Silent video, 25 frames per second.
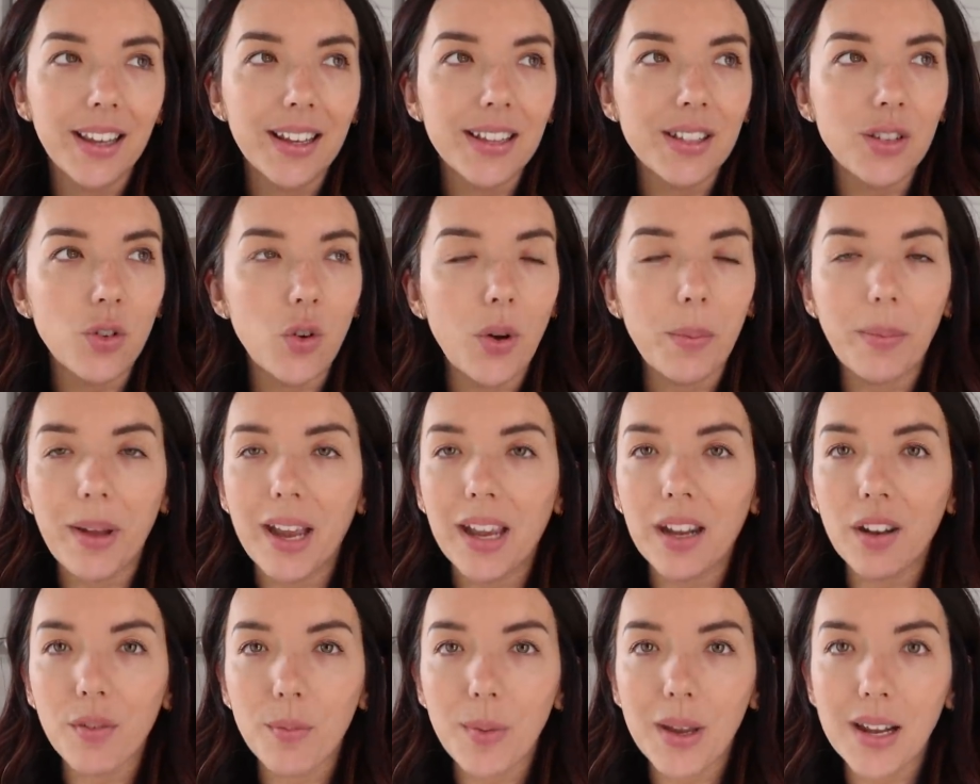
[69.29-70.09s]
So I'm
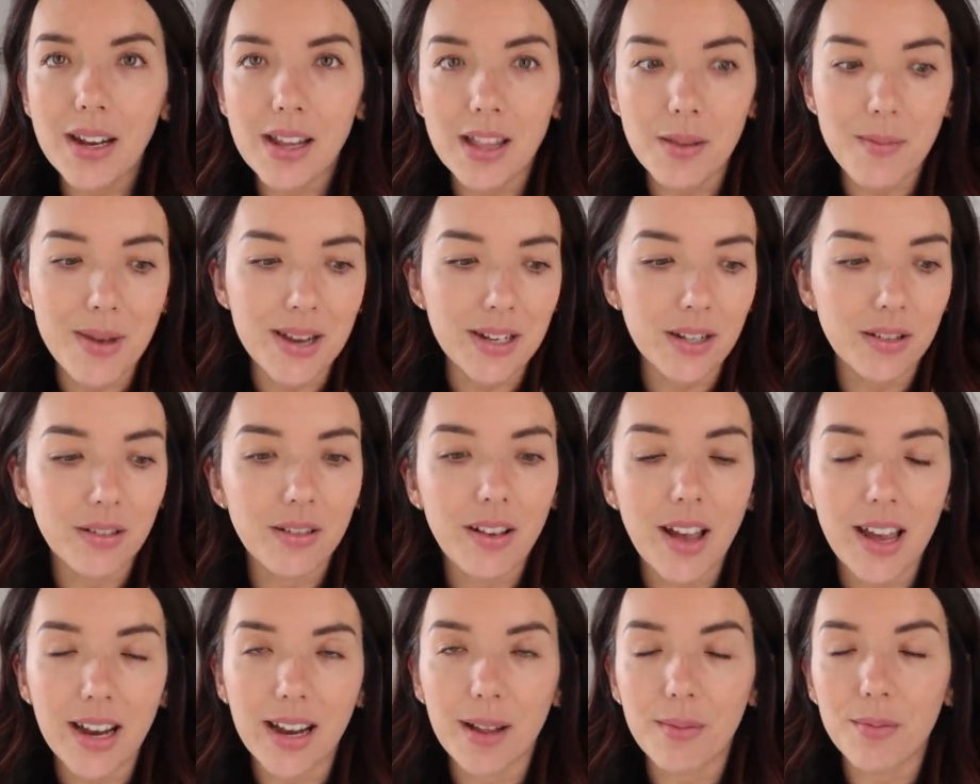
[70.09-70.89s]
kind of meeting in the
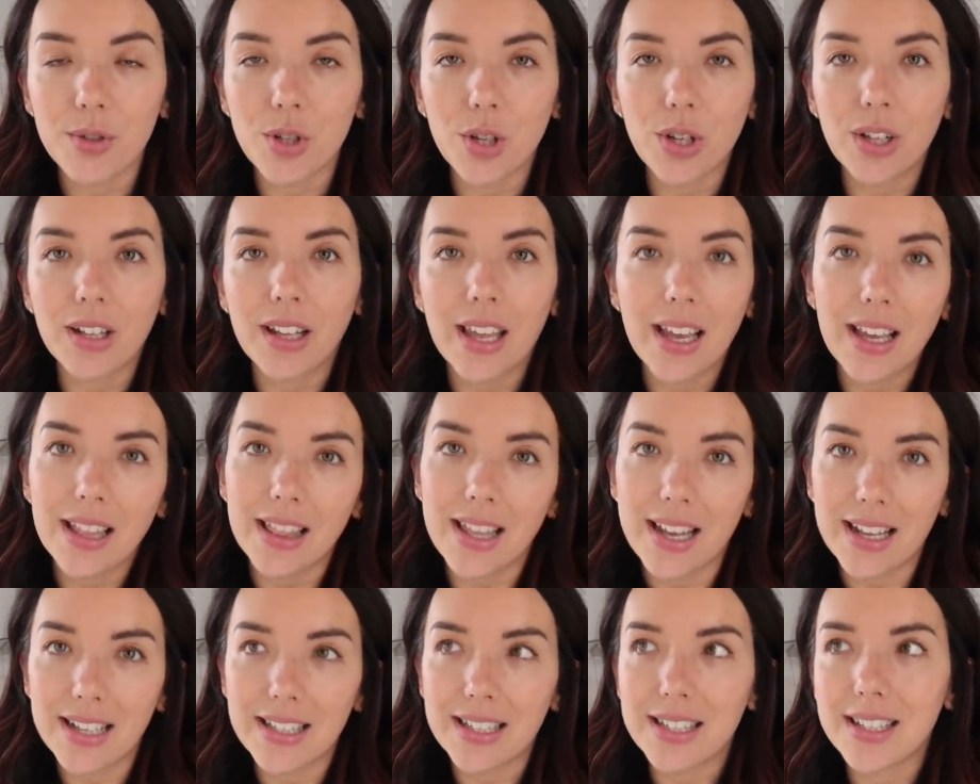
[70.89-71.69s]
middle and I'm doing like
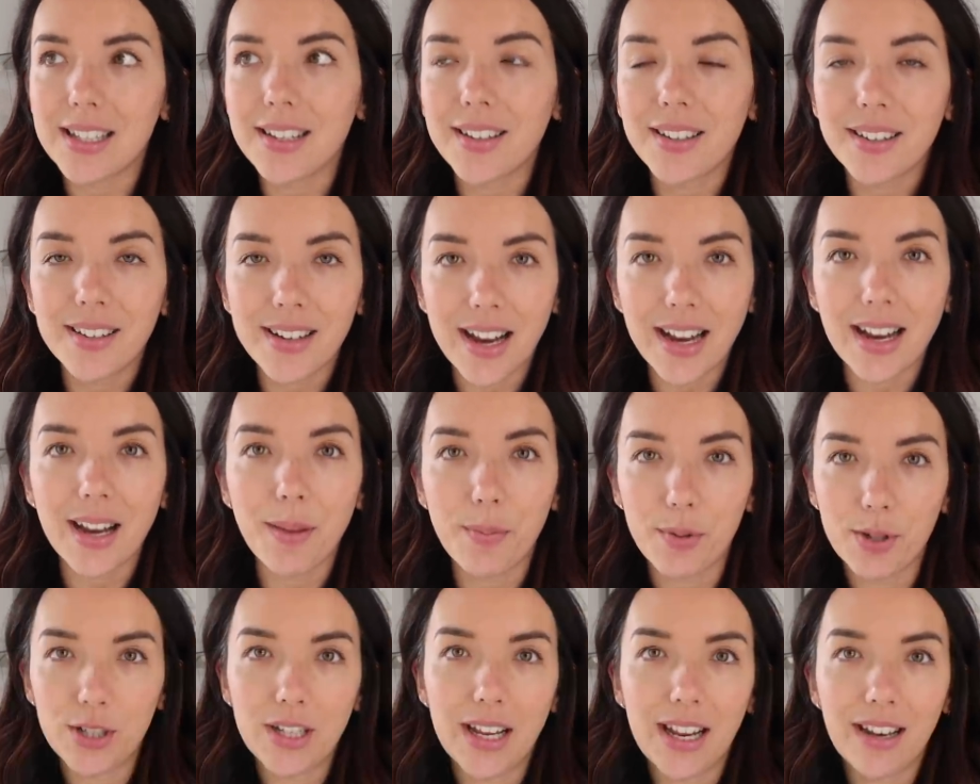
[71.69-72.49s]
this
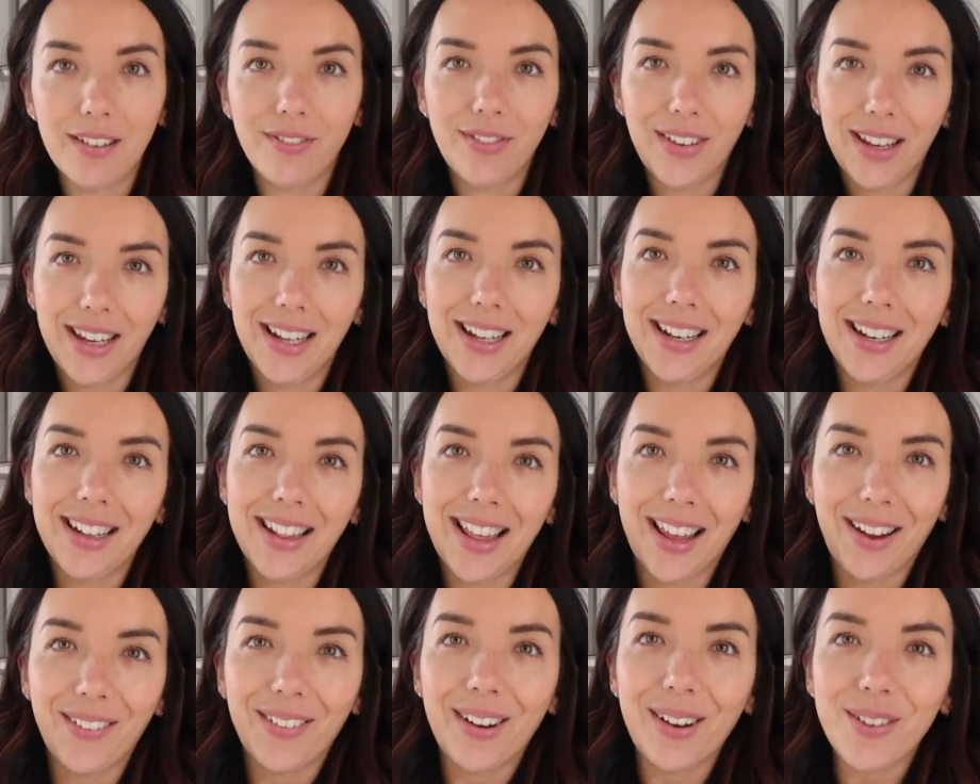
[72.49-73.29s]
90% vegan
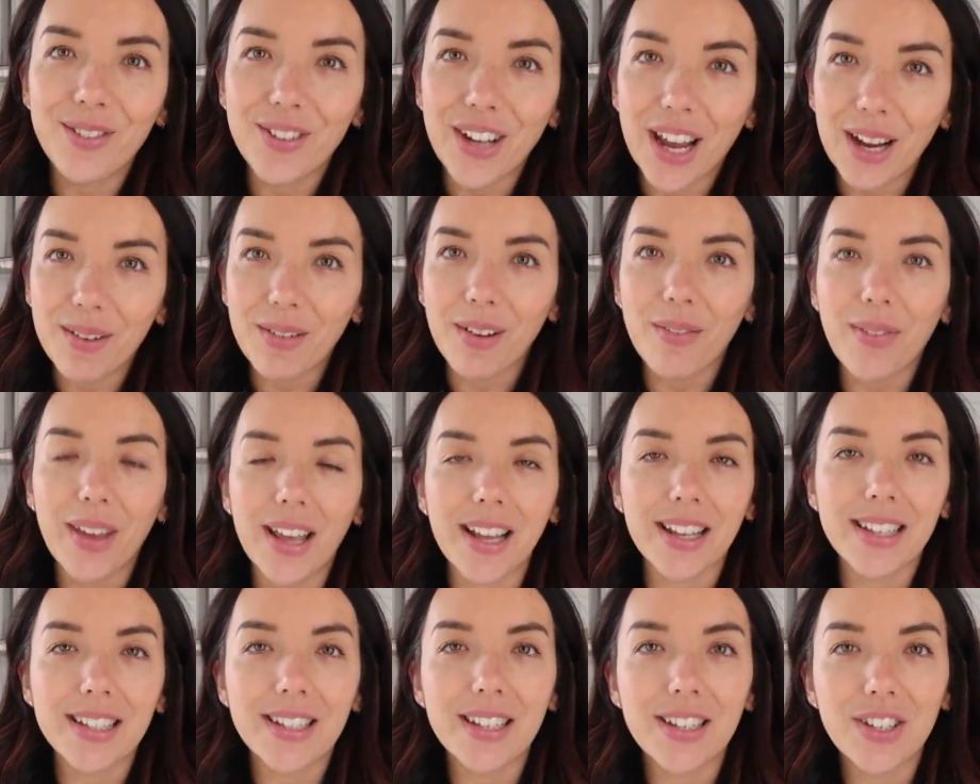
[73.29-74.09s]
thing when I'm trying my
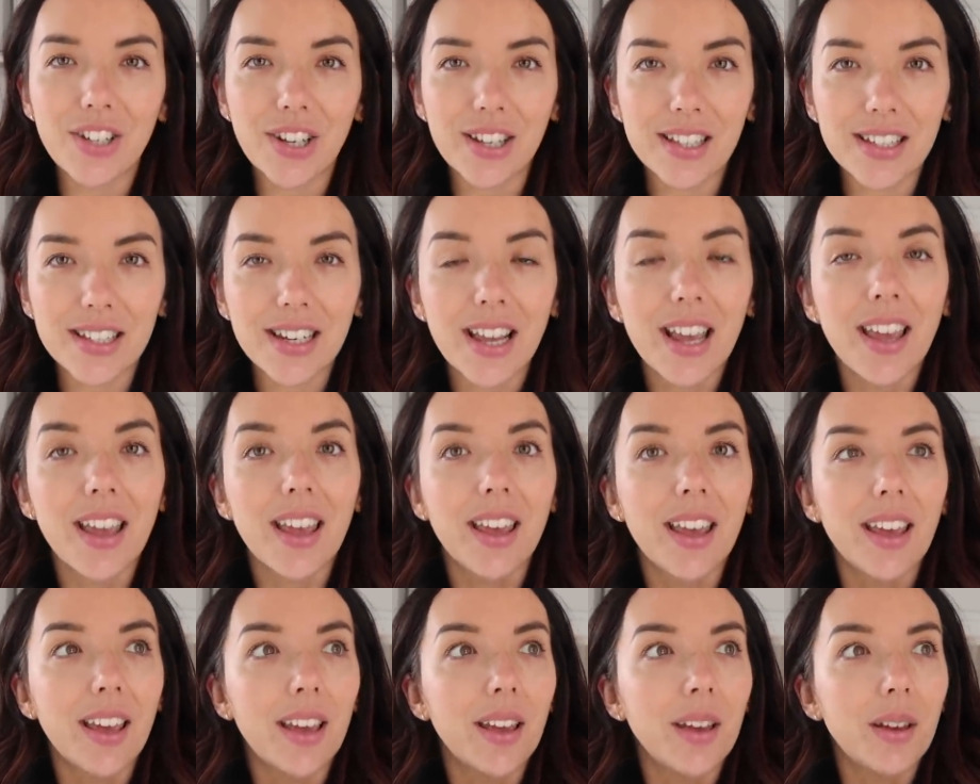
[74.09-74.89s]
best to just
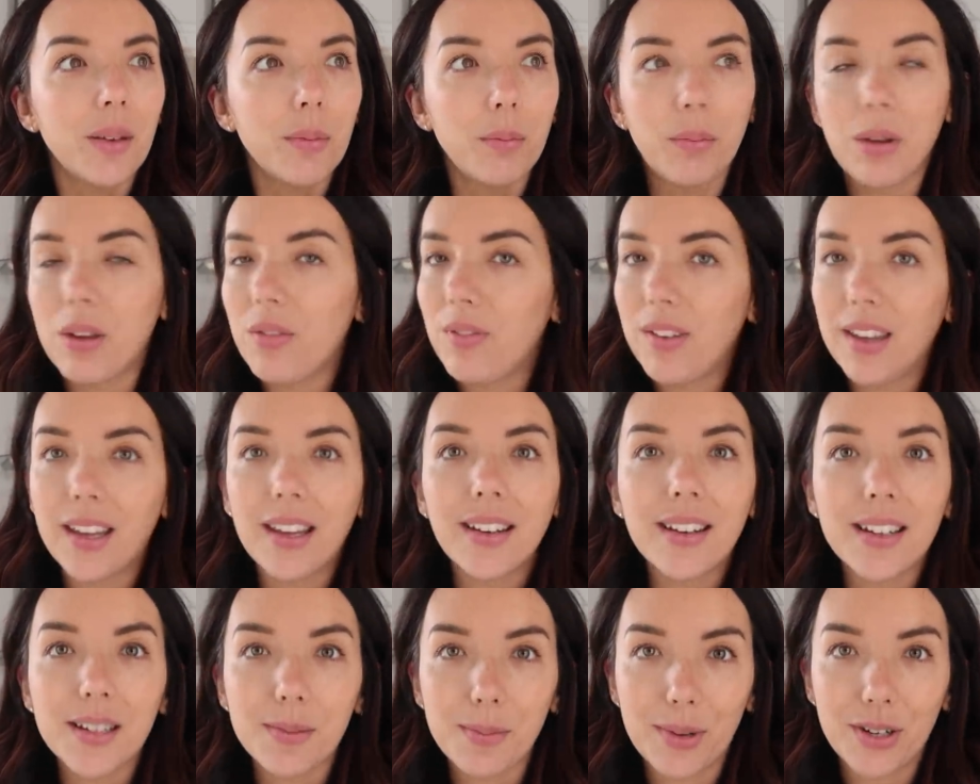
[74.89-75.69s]
be
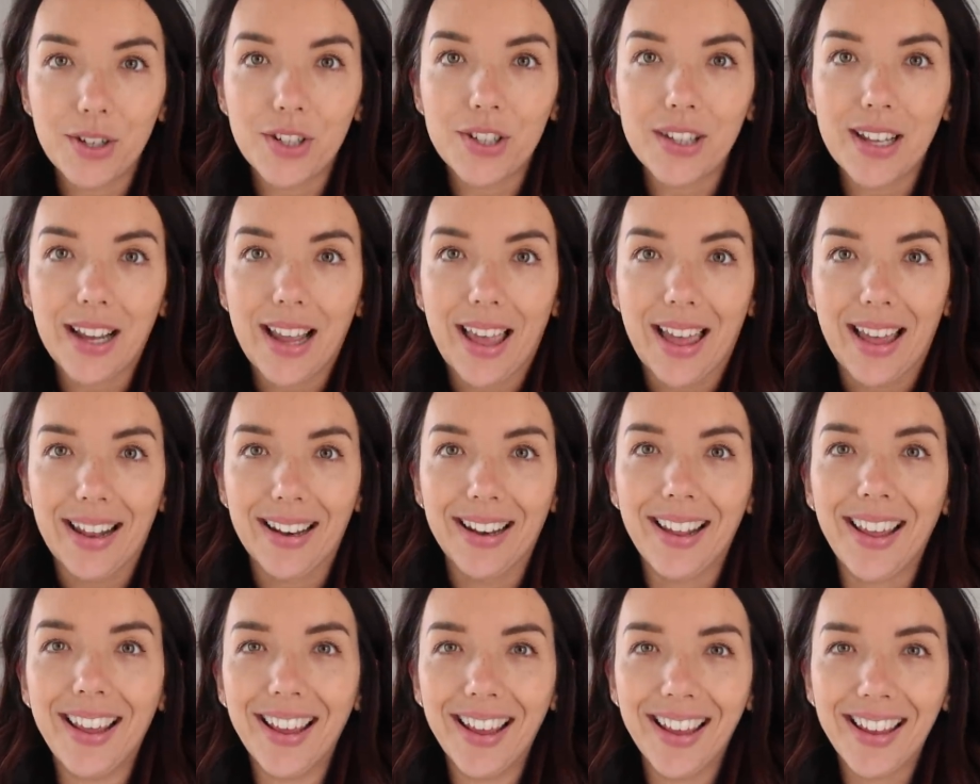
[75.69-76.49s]
vegan as much as I
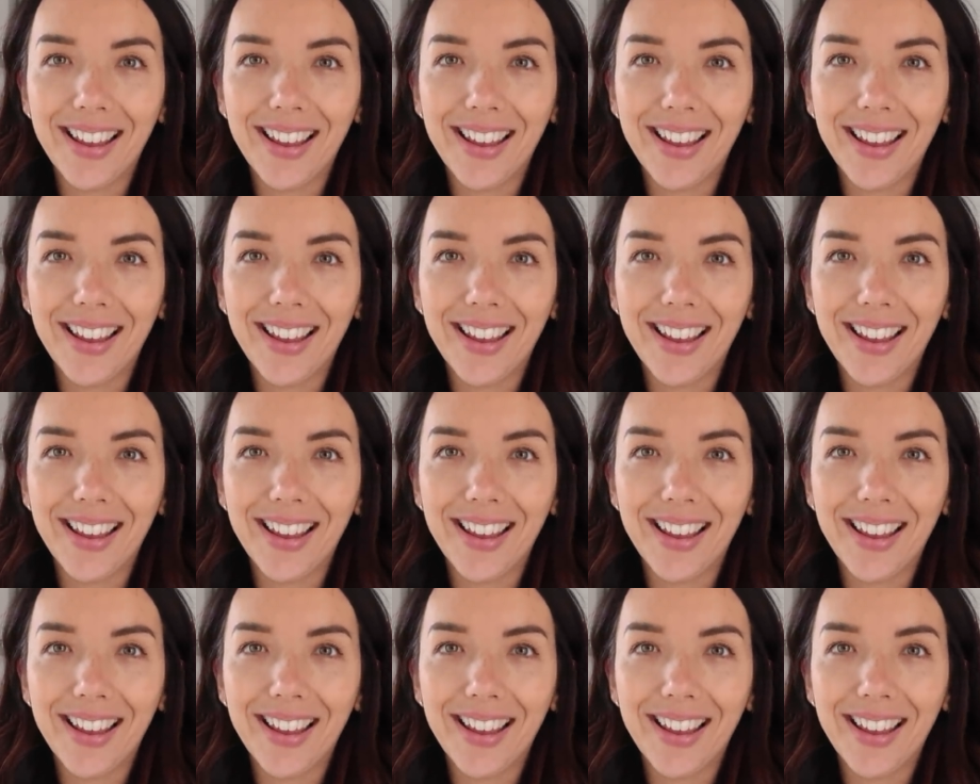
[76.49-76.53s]
can.